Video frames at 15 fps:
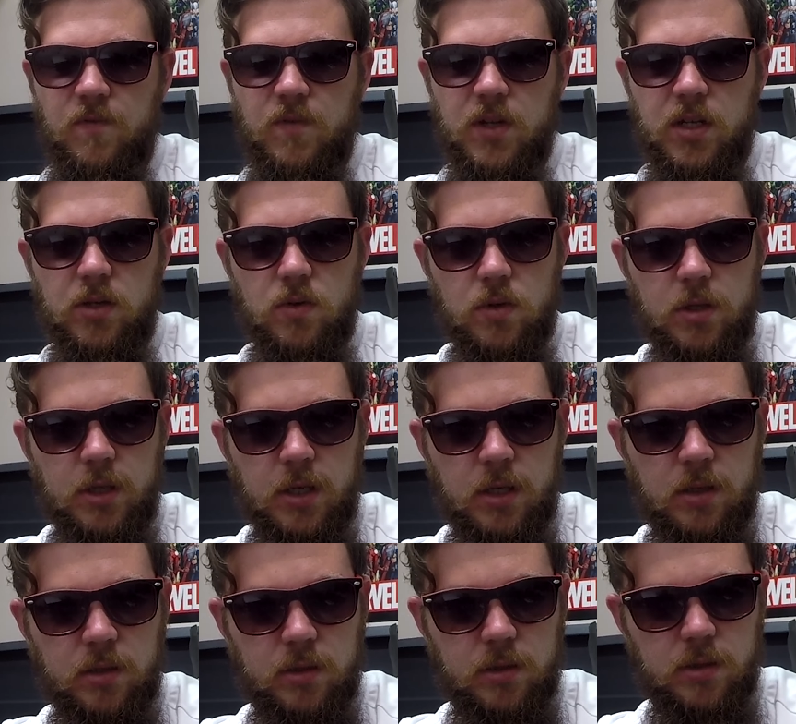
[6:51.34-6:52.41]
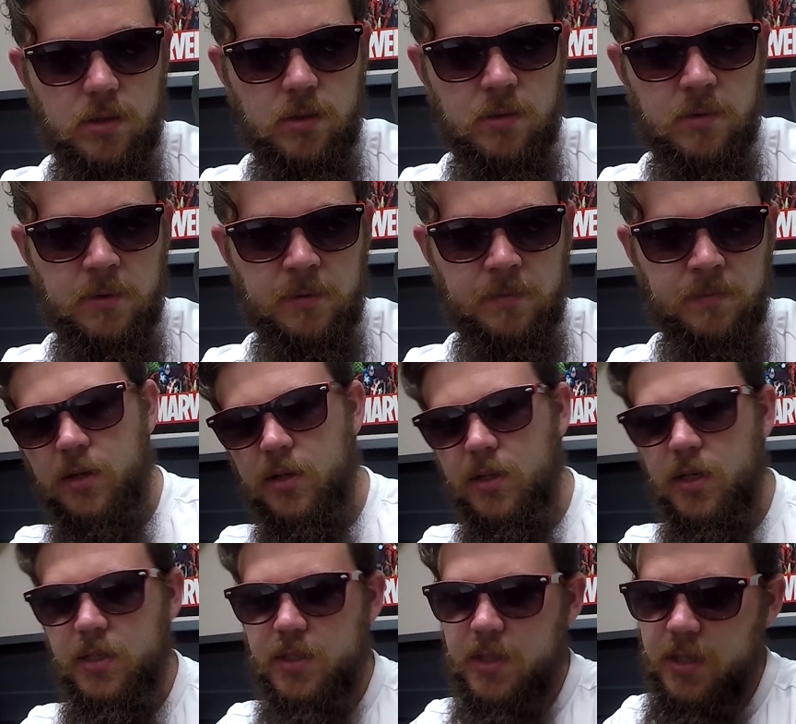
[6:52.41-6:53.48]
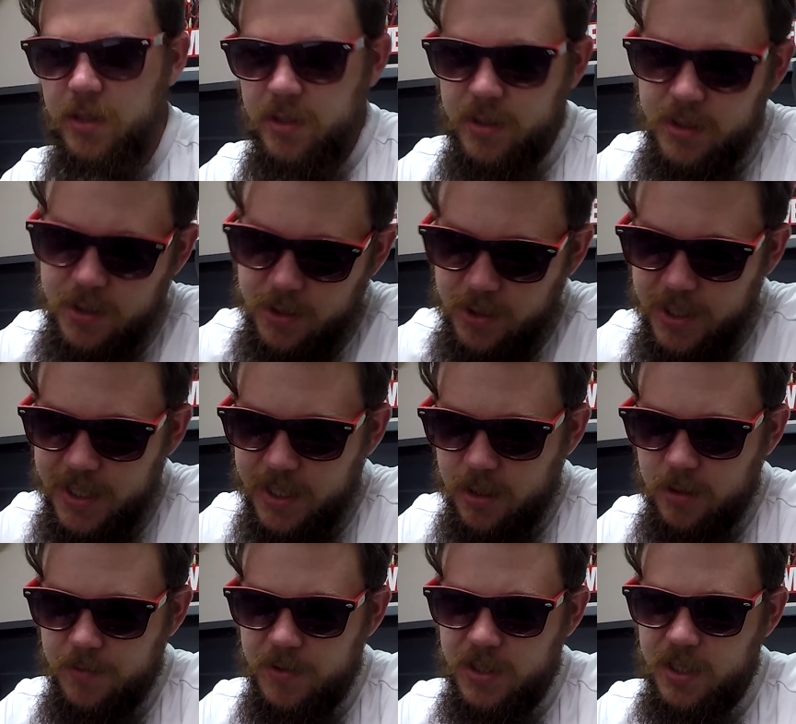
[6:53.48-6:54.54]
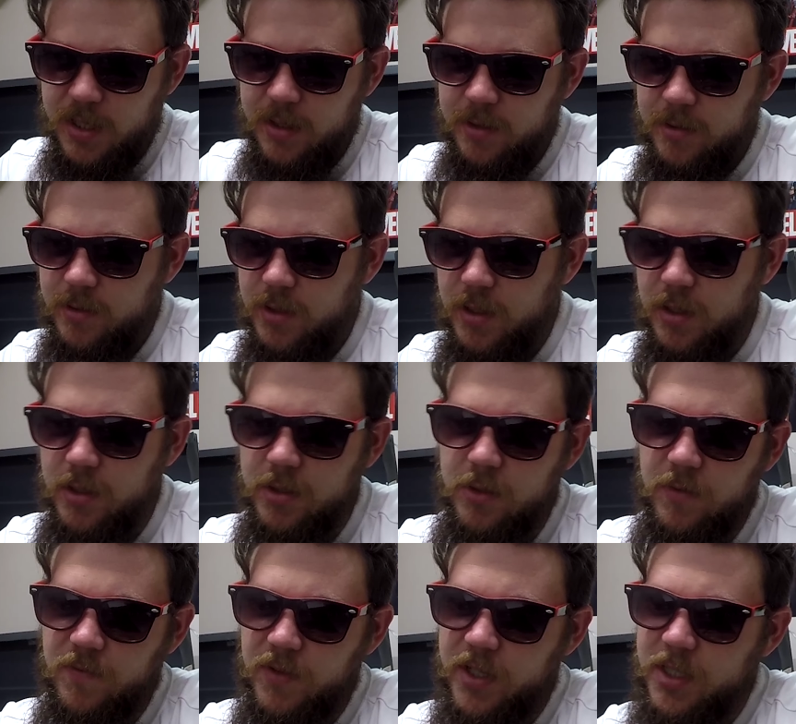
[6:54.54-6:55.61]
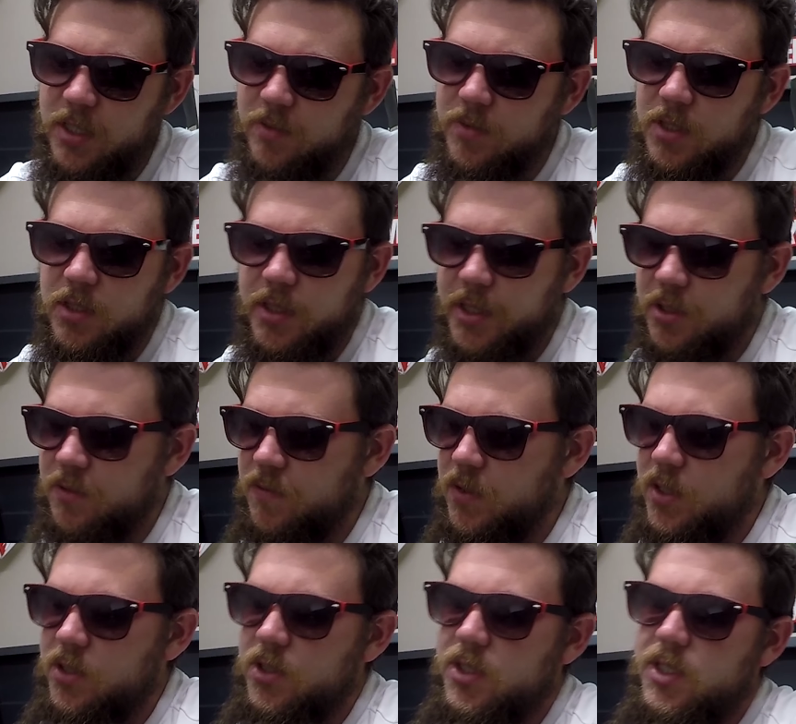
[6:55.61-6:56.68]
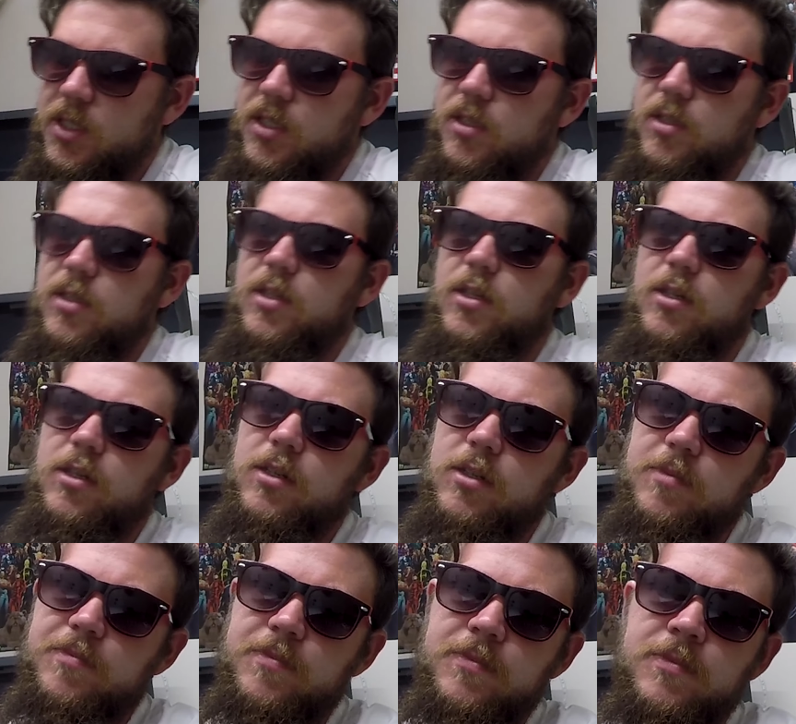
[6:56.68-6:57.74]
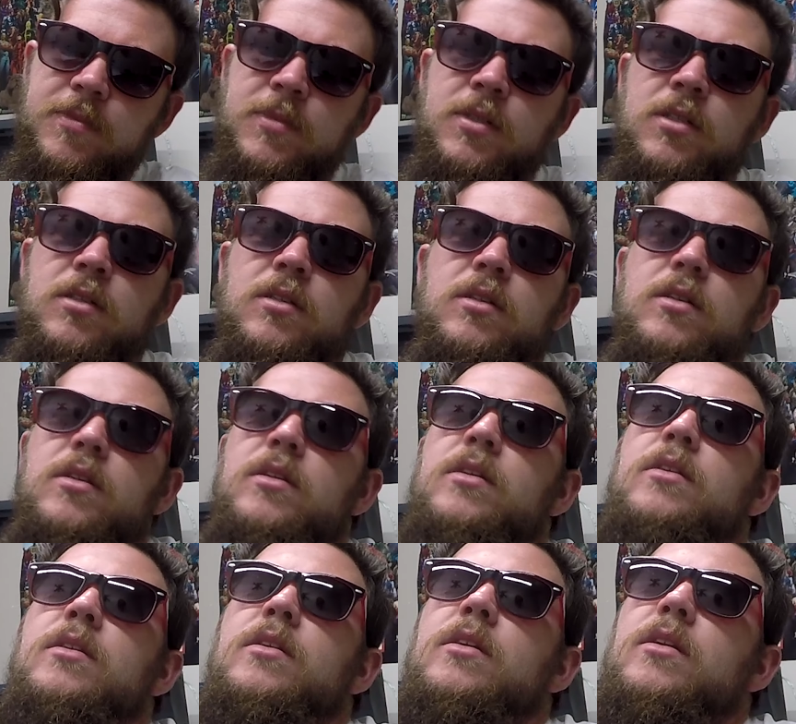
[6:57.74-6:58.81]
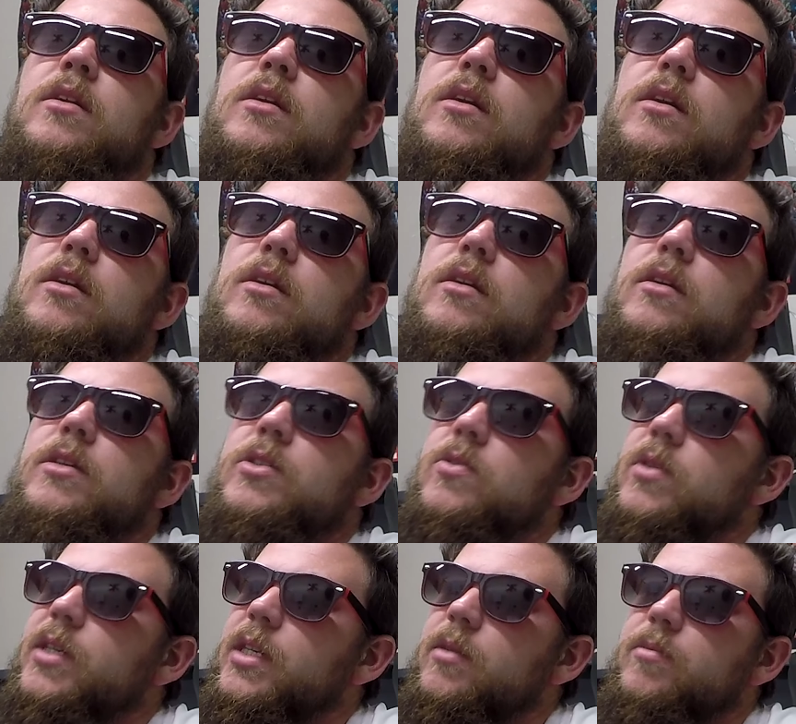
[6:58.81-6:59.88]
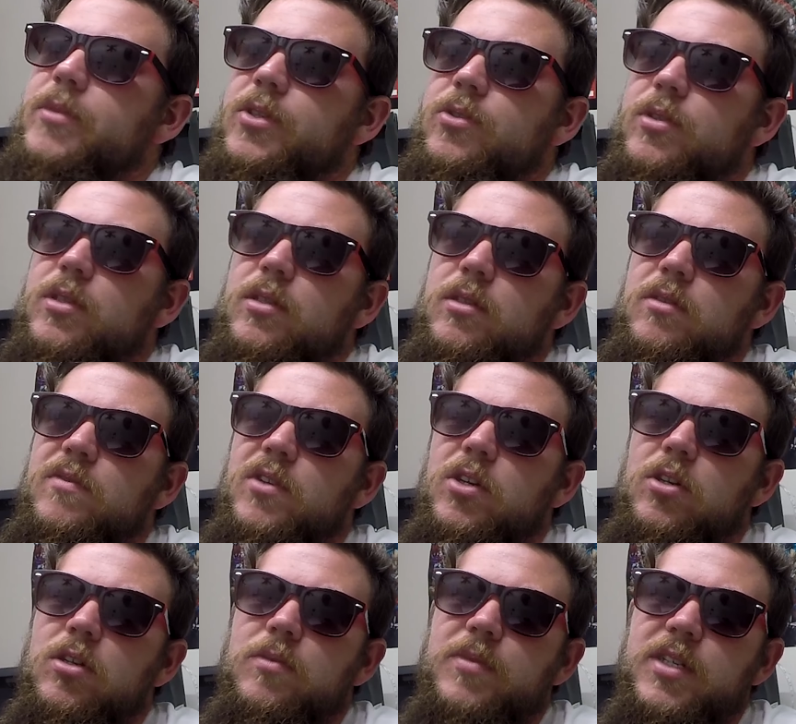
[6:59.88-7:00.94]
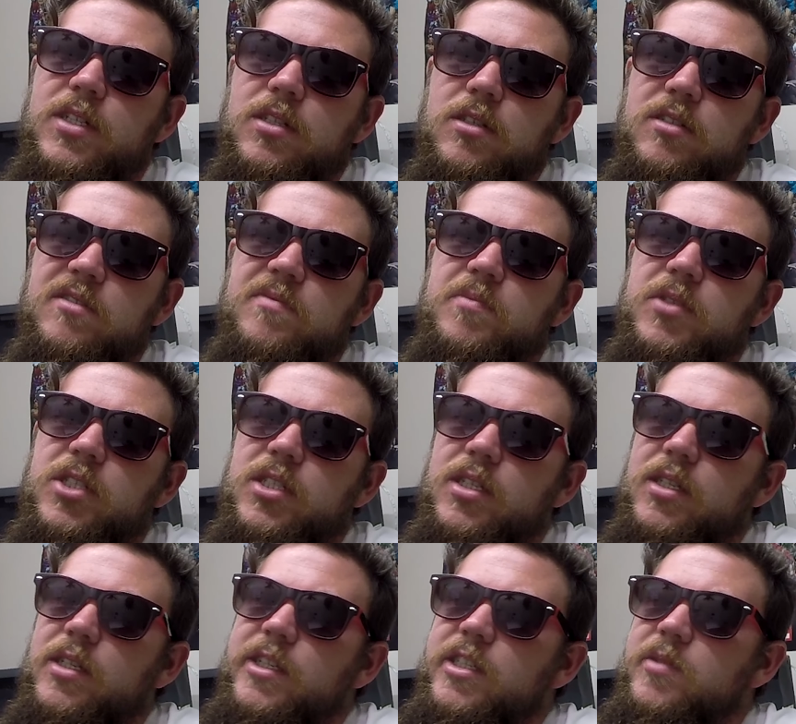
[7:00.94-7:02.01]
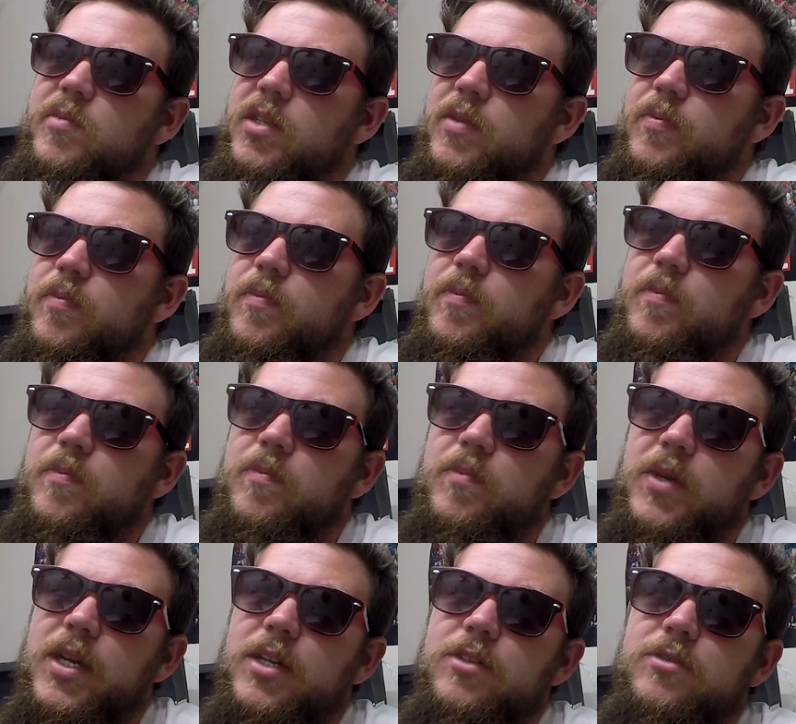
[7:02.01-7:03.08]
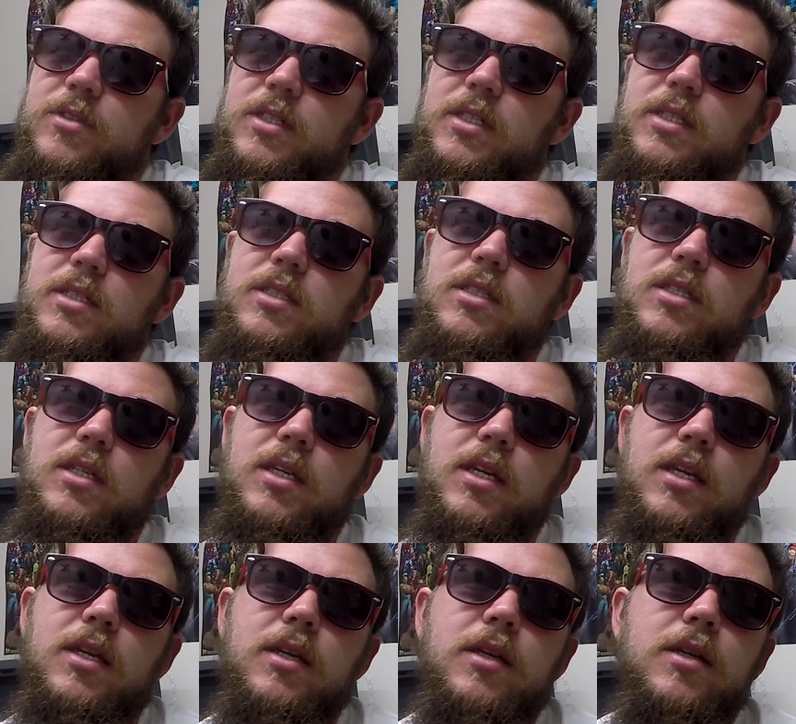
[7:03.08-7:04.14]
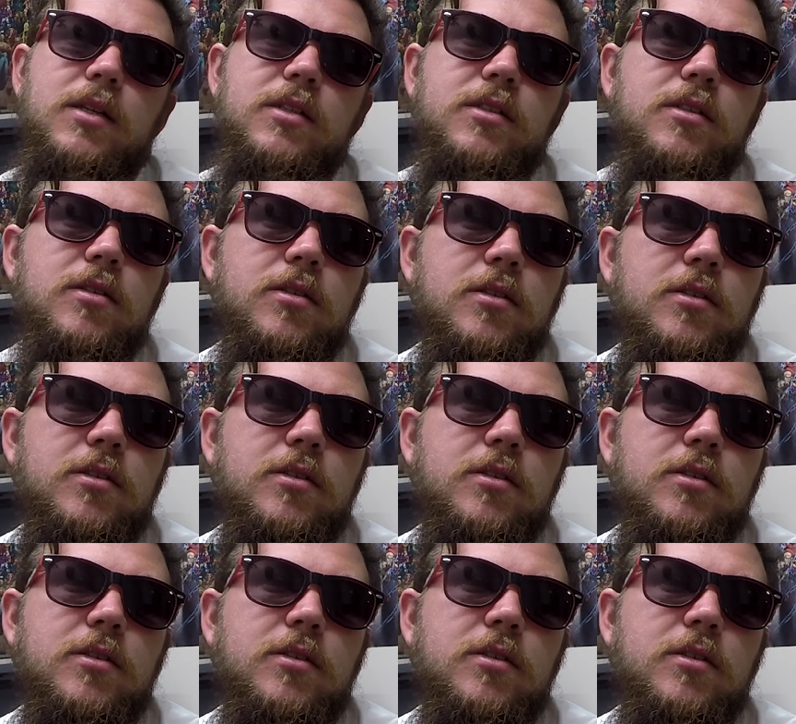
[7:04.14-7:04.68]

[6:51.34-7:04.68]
video things. It's a great company. You can find them at electrifyrc.com. That's where I get most of all my stuff besides my batteries and